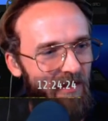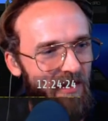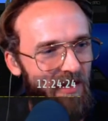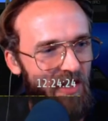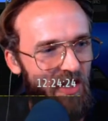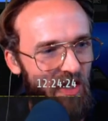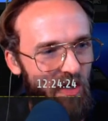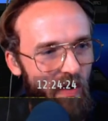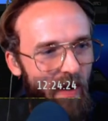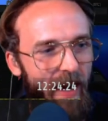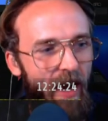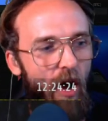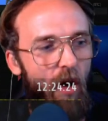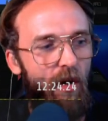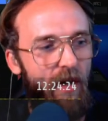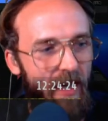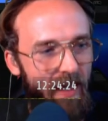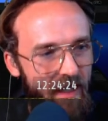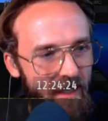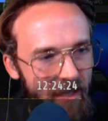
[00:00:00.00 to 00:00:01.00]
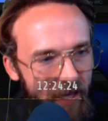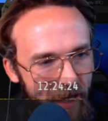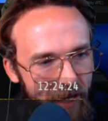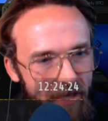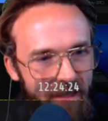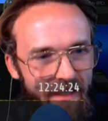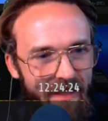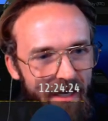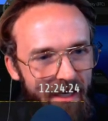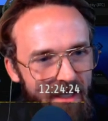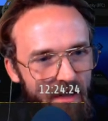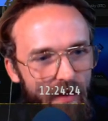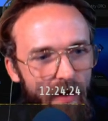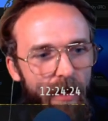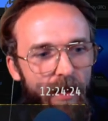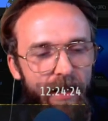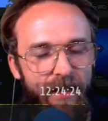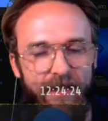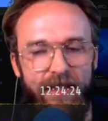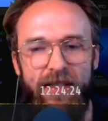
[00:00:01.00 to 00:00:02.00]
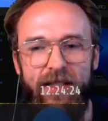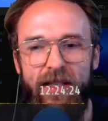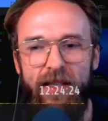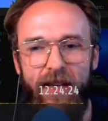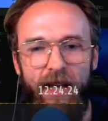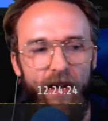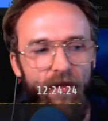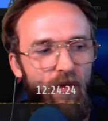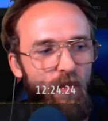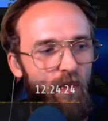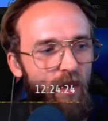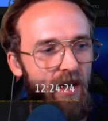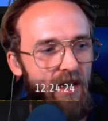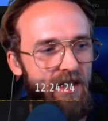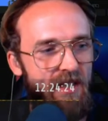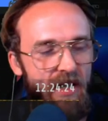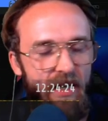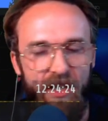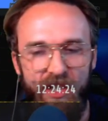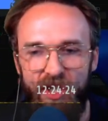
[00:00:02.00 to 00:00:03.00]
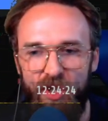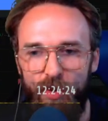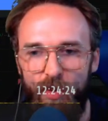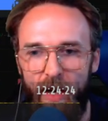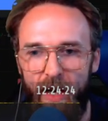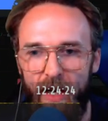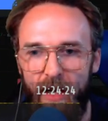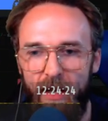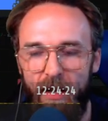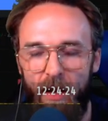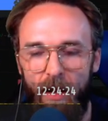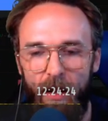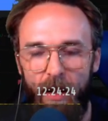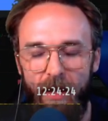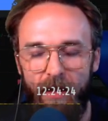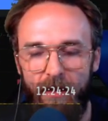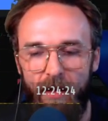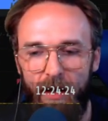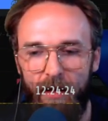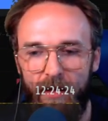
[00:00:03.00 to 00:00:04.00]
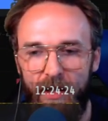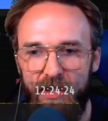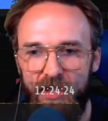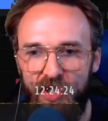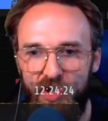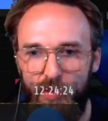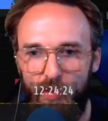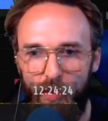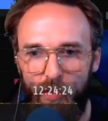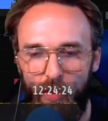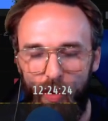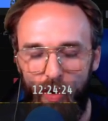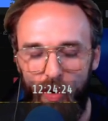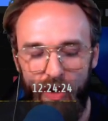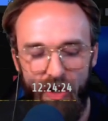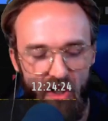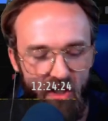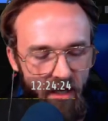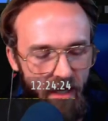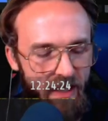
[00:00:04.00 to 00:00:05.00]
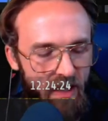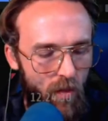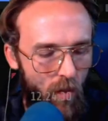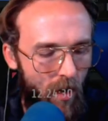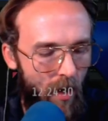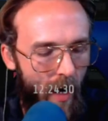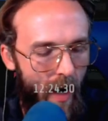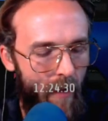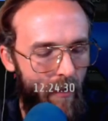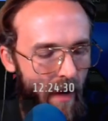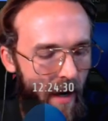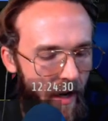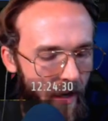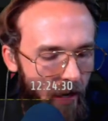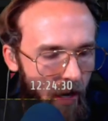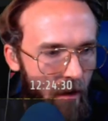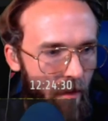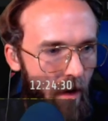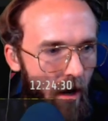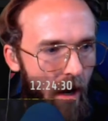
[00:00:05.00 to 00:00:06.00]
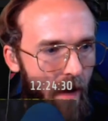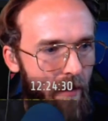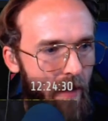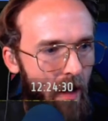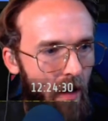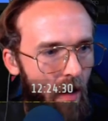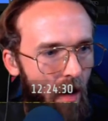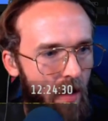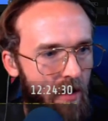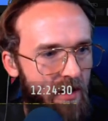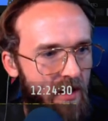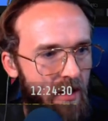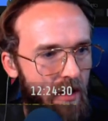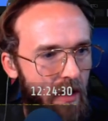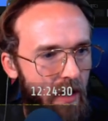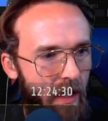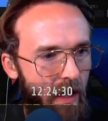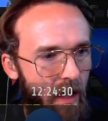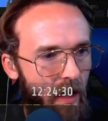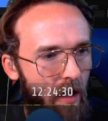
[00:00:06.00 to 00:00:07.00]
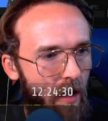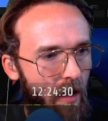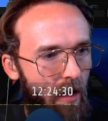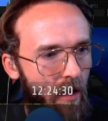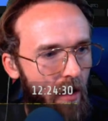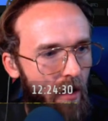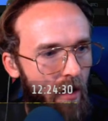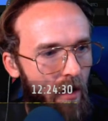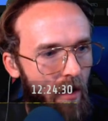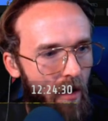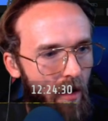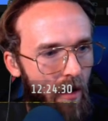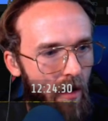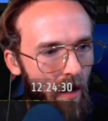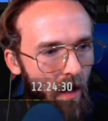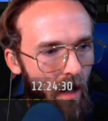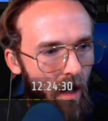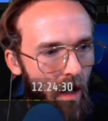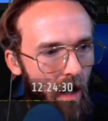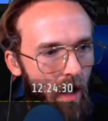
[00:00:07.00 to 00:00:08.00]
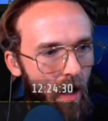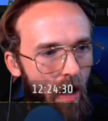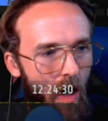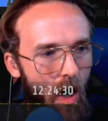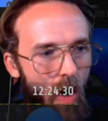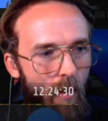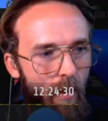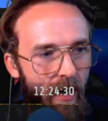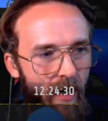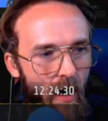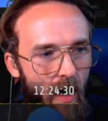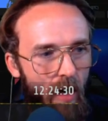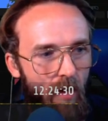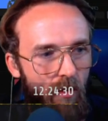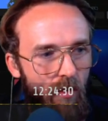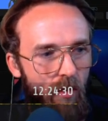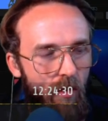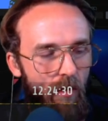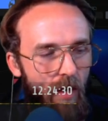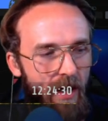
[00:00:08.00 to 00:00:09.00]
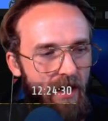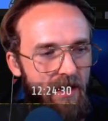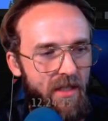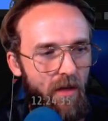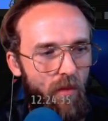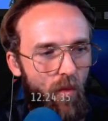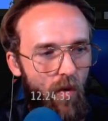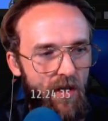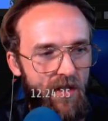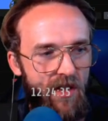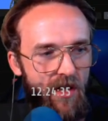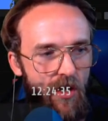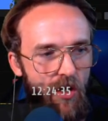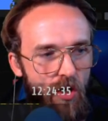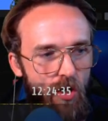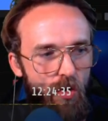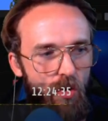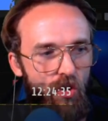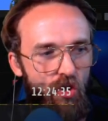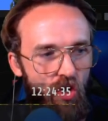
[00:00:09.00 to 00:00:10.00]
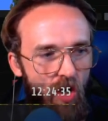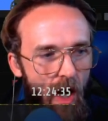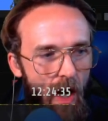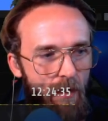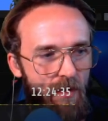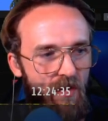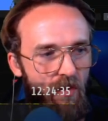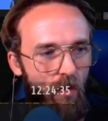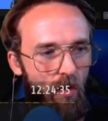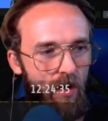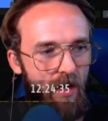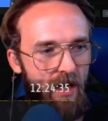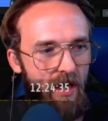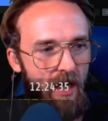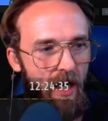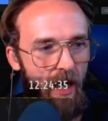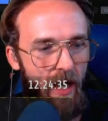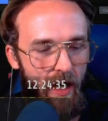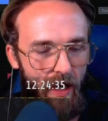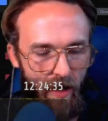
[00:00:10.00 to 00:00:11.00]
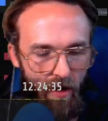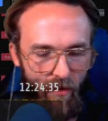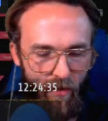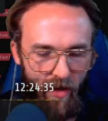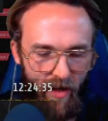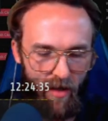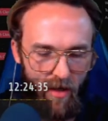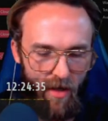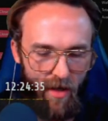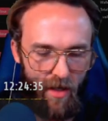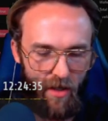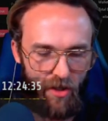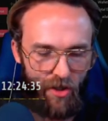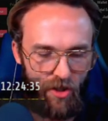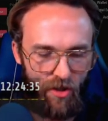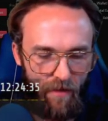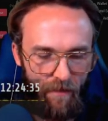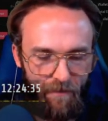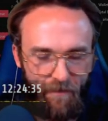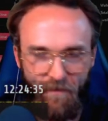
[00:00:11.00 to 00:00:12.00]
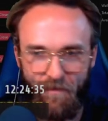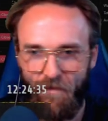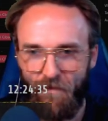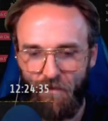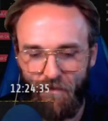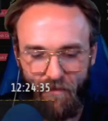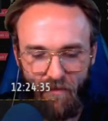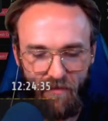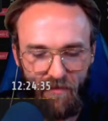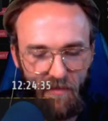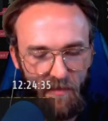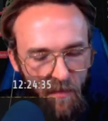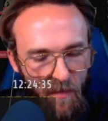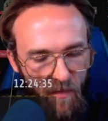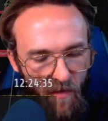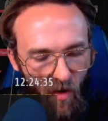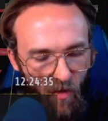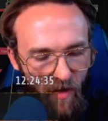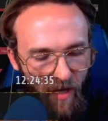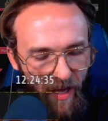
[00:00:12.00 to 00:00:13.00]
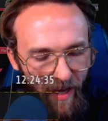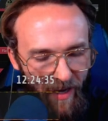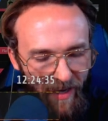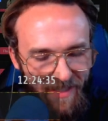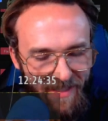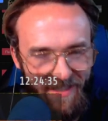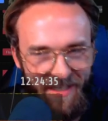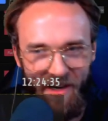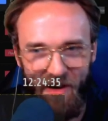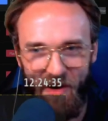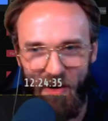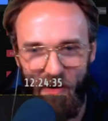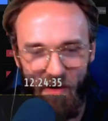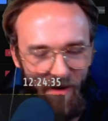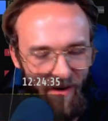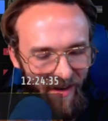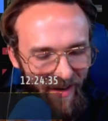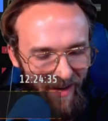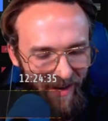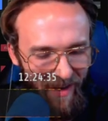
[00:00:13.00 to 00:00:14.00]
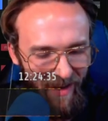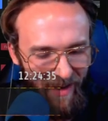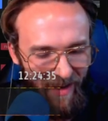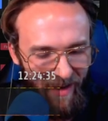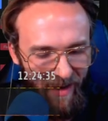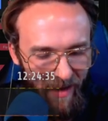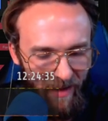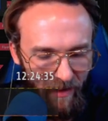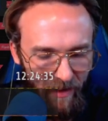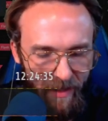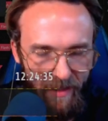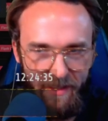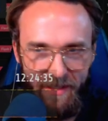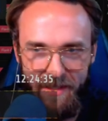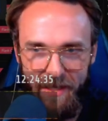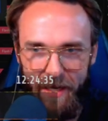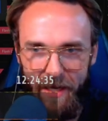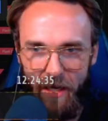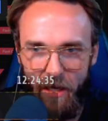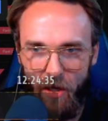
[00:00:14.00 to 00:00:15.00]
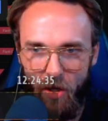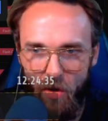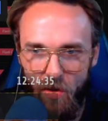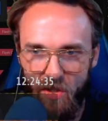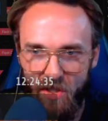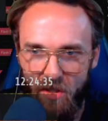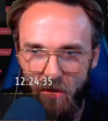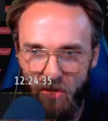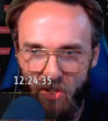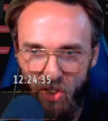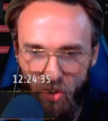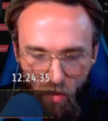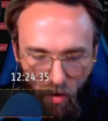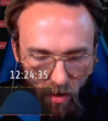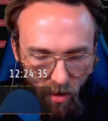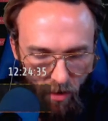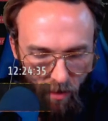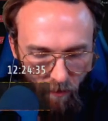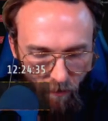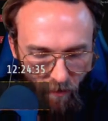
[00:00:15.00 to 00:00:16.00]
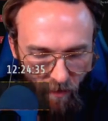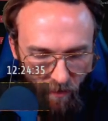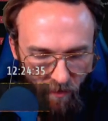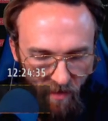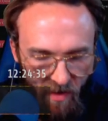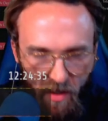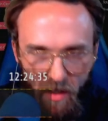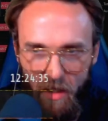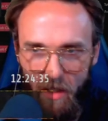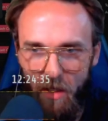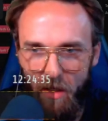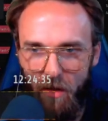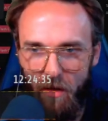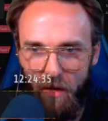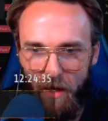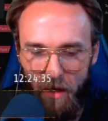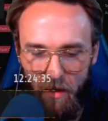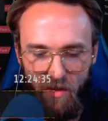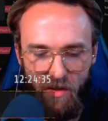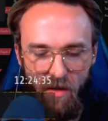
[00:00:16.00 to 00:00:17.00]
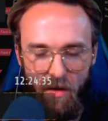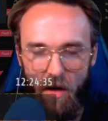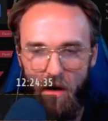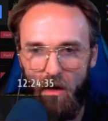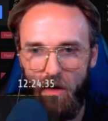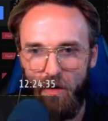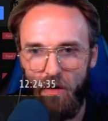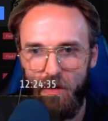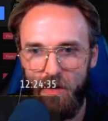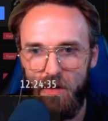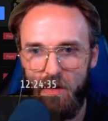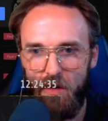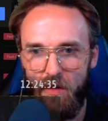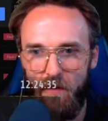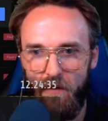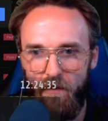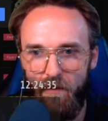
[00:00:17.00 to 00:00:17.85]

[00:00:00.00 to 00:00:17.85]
two eighty. Okay, yes, that's what I like to see. Heaven Peck saying two eighty. I like that. That's super bullish. That's where I'm at. I, I'm at, honestly. Uh, oh, my God. Real Mike said once the nuke drops forty K. Oh, my gosh. Okay, so let's say it goes to two hundred fifty thousand dollars.